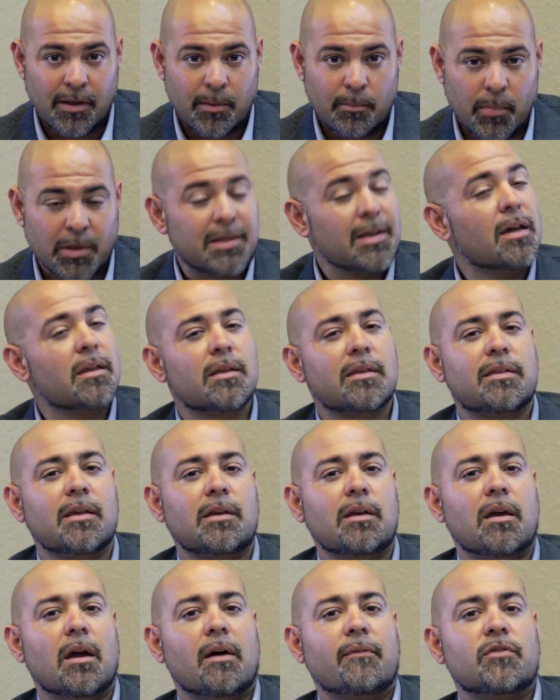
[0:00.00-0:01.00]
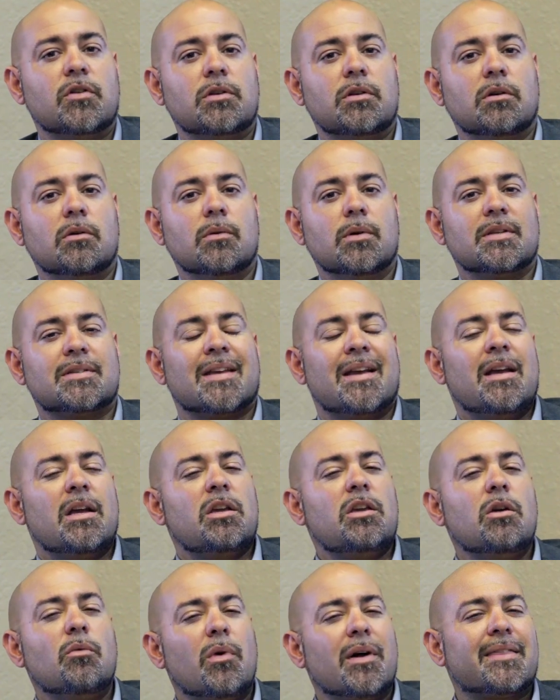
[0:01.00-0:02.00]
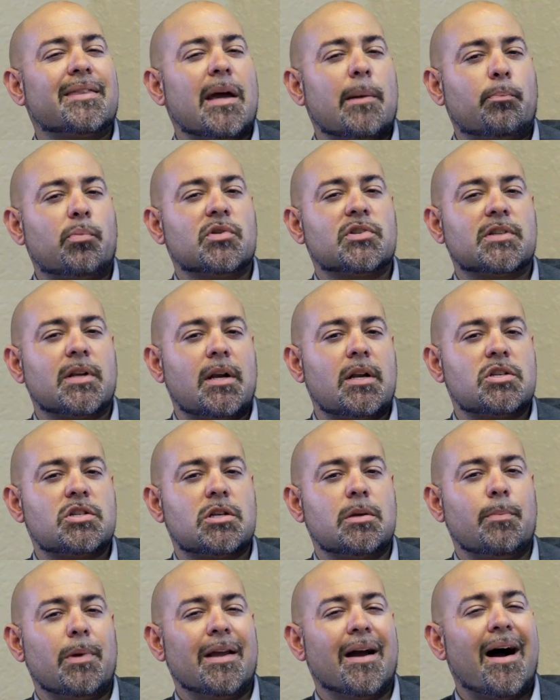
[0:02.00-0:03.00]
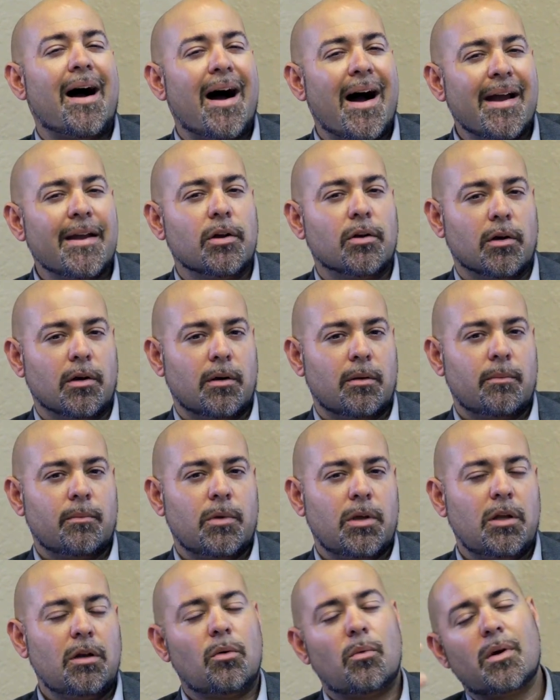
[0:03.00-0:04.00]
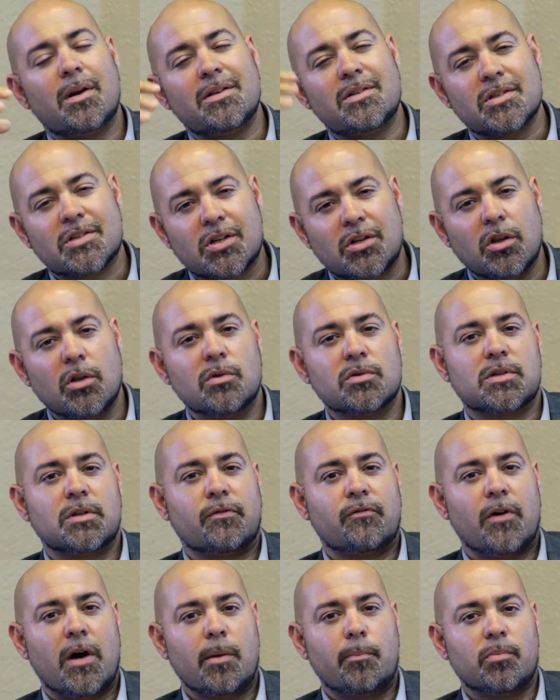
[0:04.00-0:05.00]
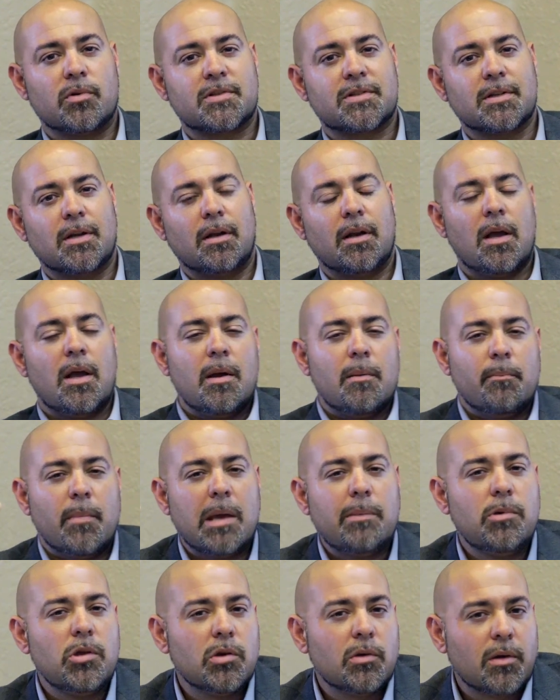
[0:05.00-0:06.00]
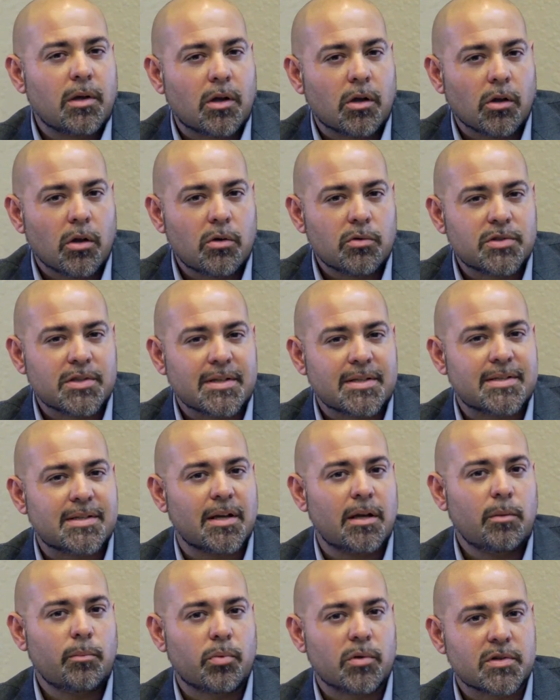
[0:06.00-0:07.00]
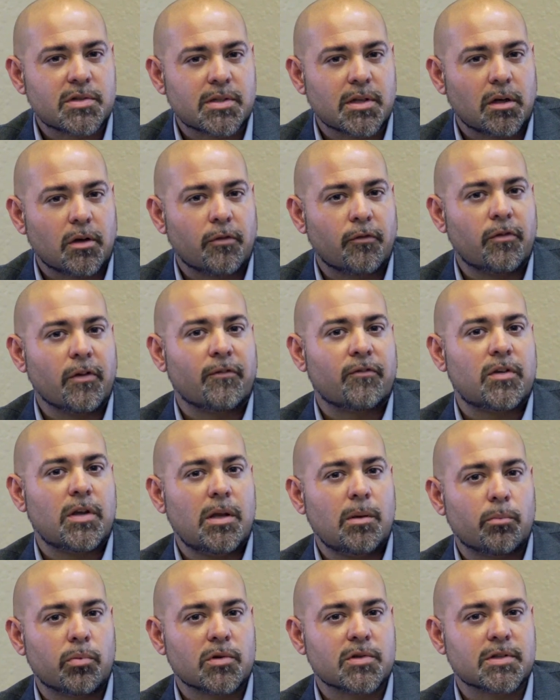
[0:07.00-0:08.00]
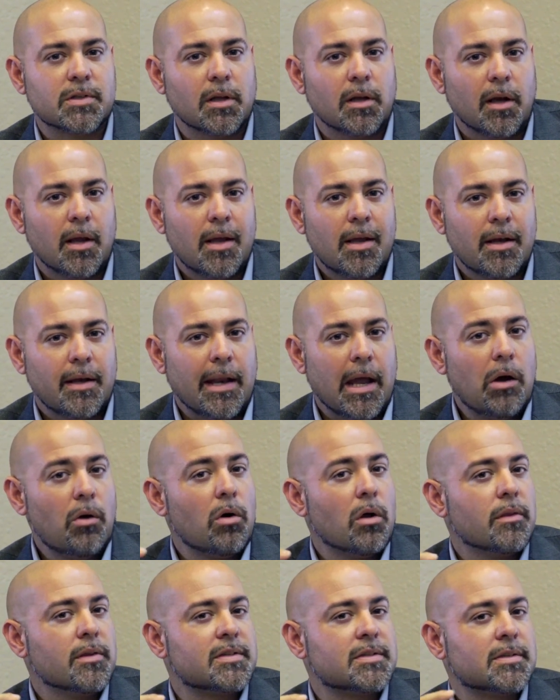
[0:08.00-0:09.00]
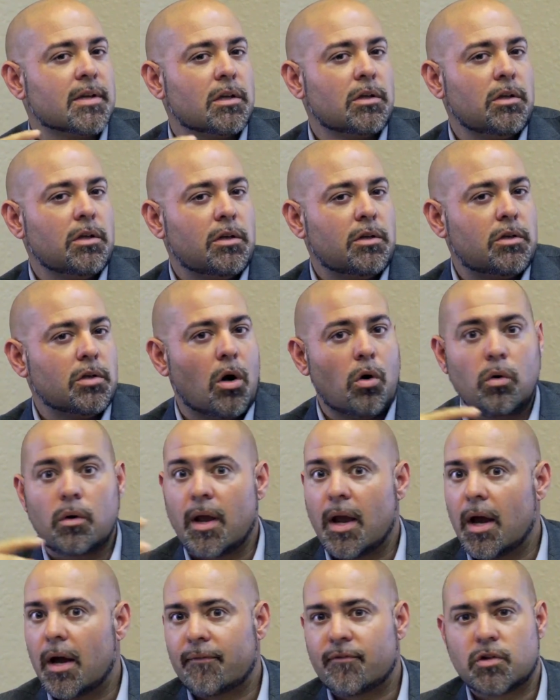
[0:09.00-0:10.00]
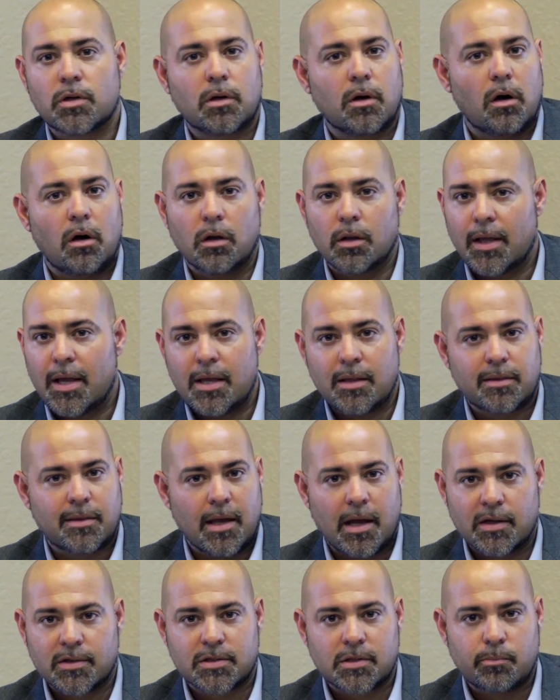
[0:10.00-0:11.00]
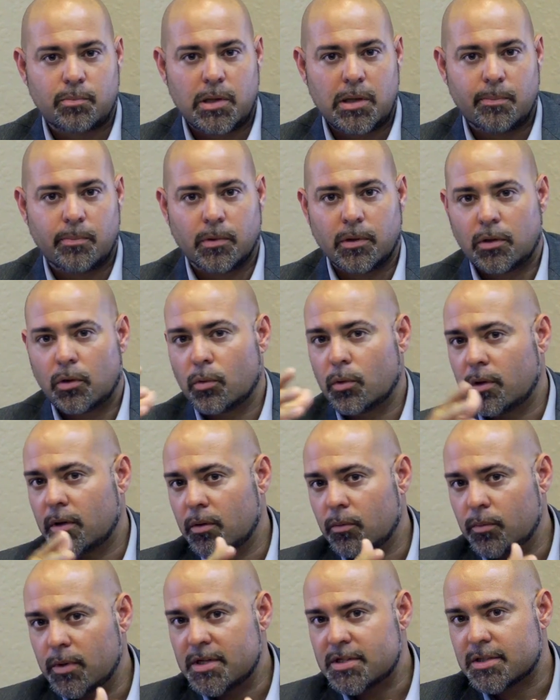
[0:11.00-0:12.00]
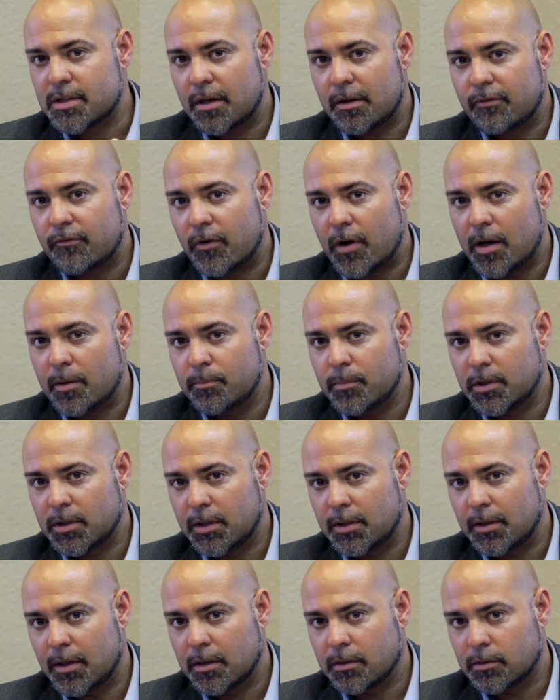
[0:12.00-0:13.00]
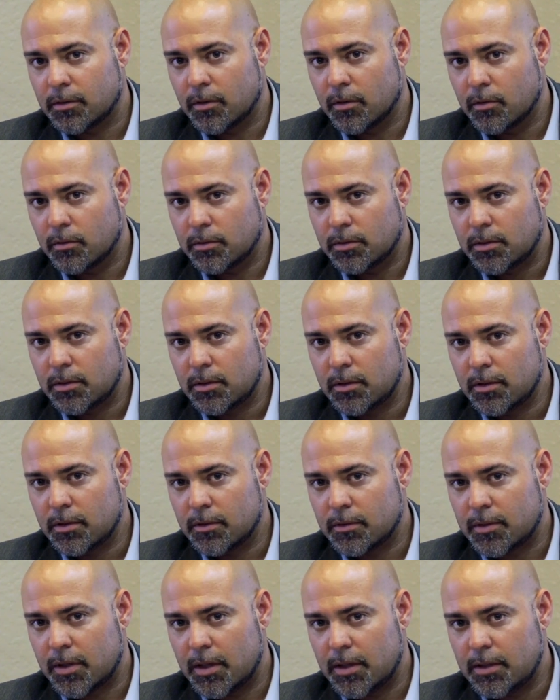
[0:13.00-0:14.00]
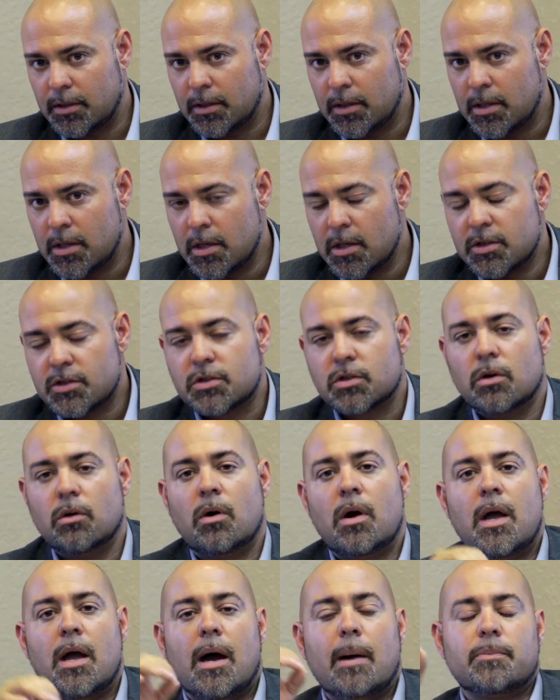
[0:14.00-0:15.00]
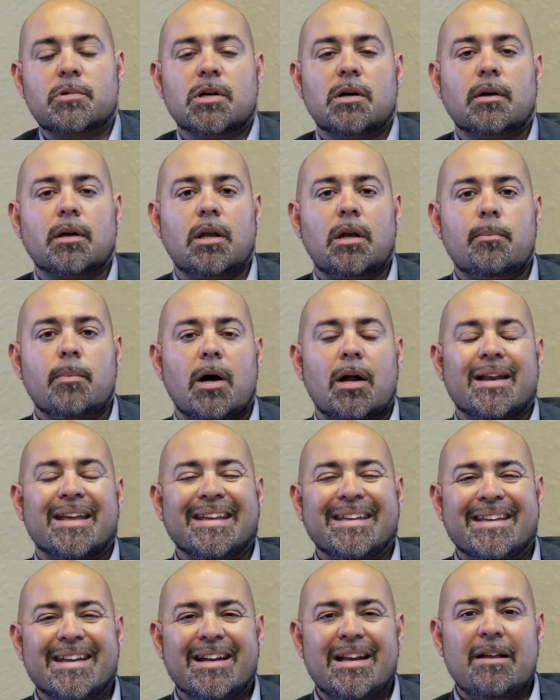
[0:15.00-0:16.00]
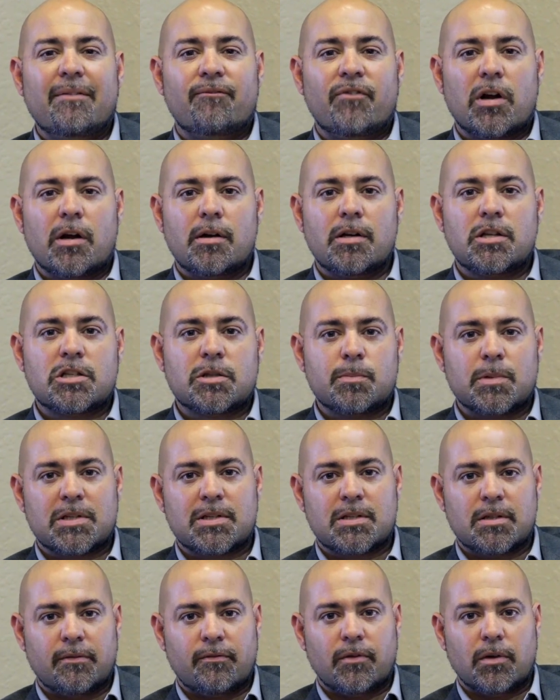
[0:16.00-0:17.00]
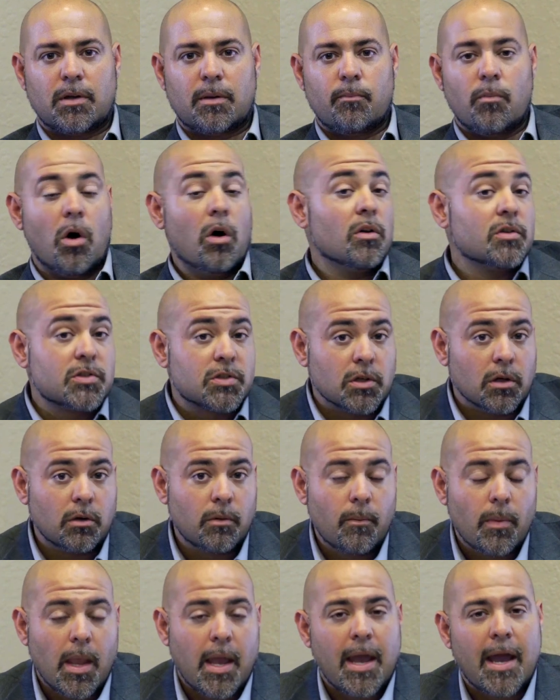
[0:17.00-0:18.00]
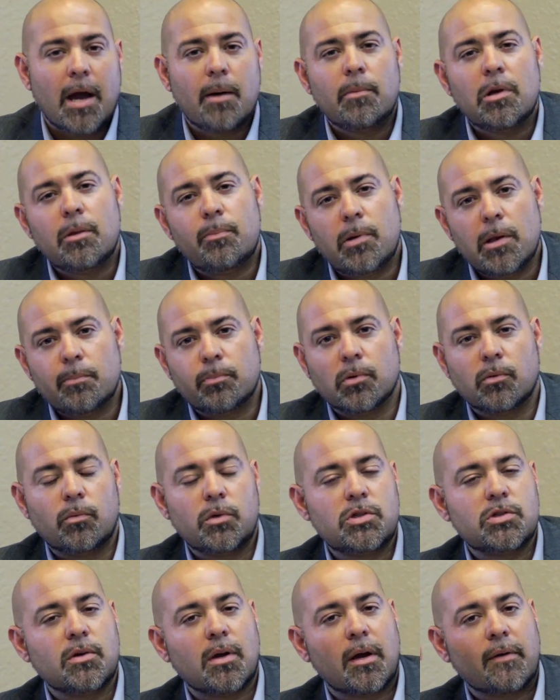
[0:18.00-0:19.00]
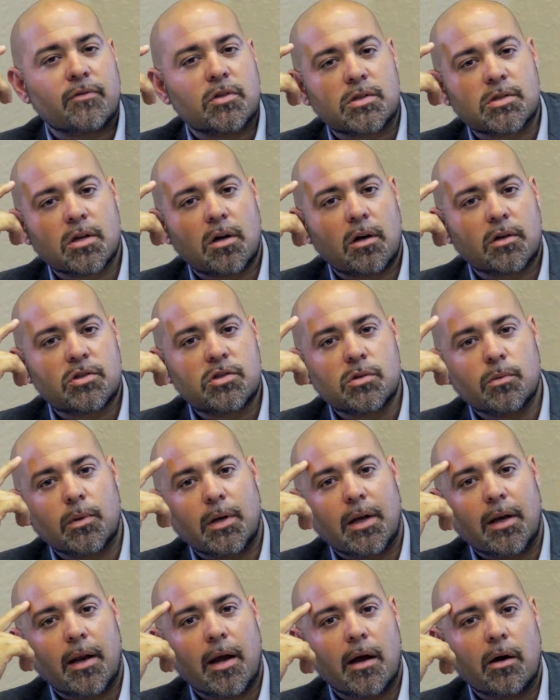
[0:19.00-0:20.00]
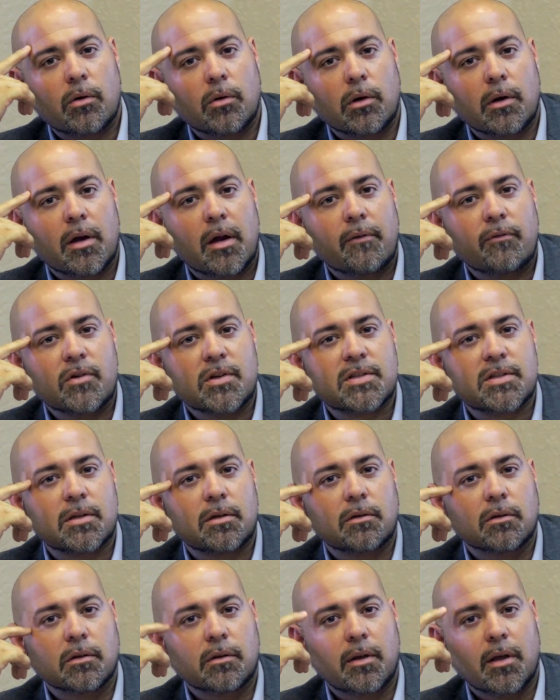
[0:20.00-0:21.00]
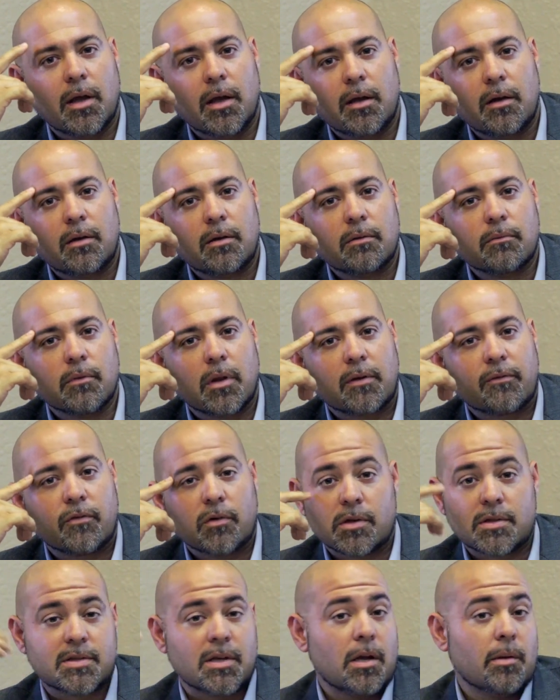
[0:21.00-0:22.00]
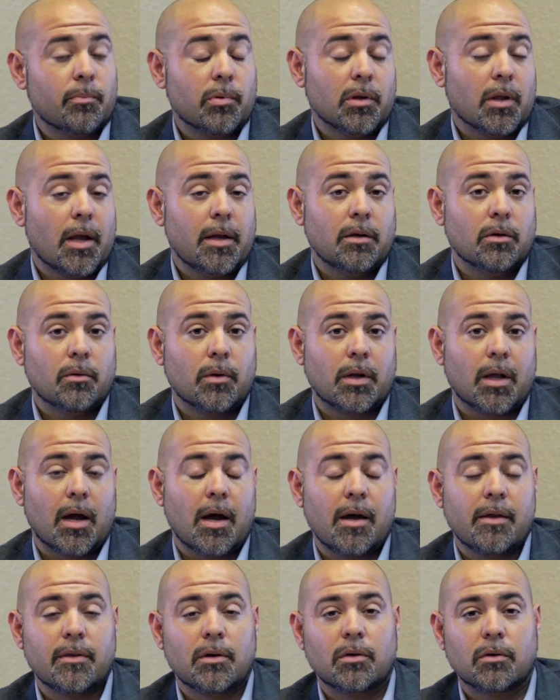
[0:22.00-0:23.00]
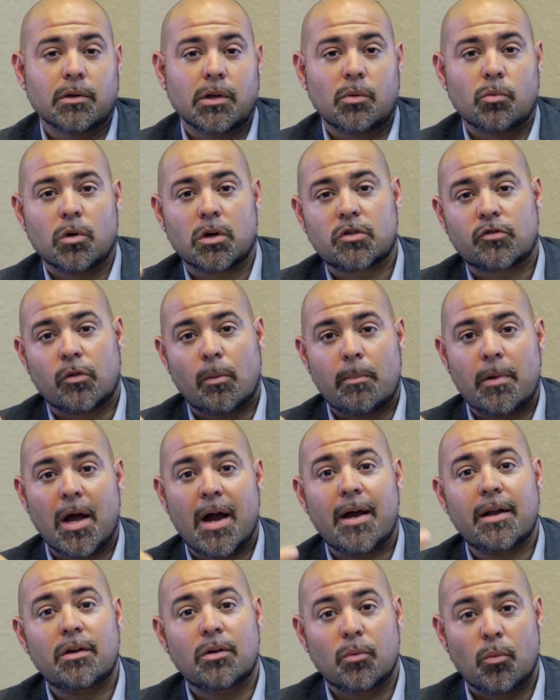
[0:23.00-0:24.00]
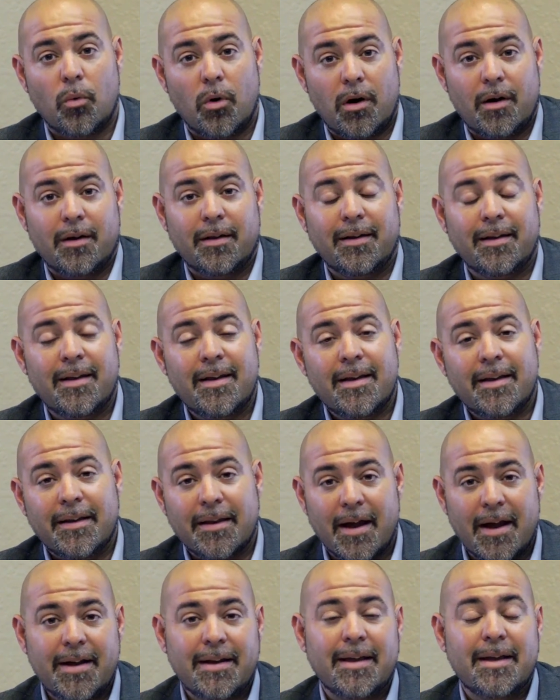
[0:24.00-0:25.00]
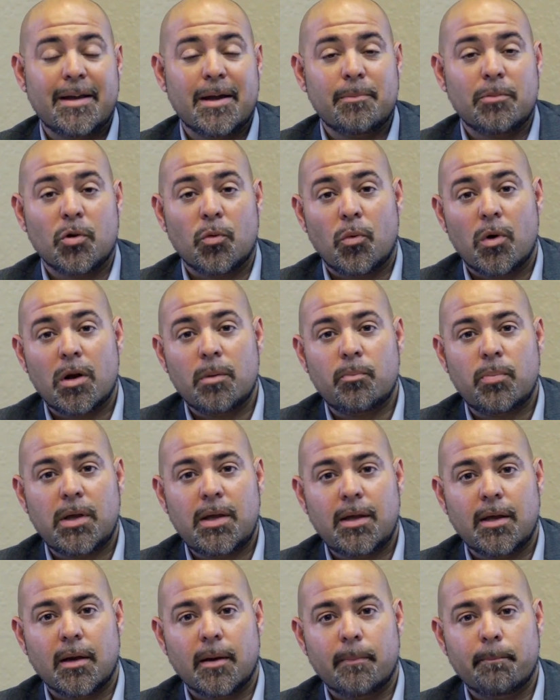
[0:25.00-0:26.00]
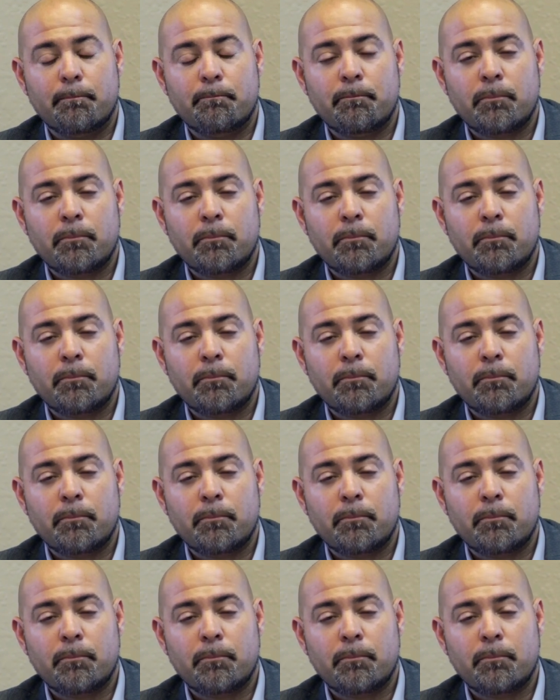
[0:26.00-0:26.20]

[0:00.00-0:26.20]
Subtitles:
But the other thing you have to do is you want that percentage to be higher. You don't want to just close at 5%. Maybe you can close at 10% or 15%. Now all of a sudden you don't have to call 8,000 people in order to reach that $5 million goal, okay? So I'm talking about getting very specific. Also, how many people would you have to talk to in an hour every single day? Like, for example, I know a guy that only works from 9 a.m. to 1 p.m.,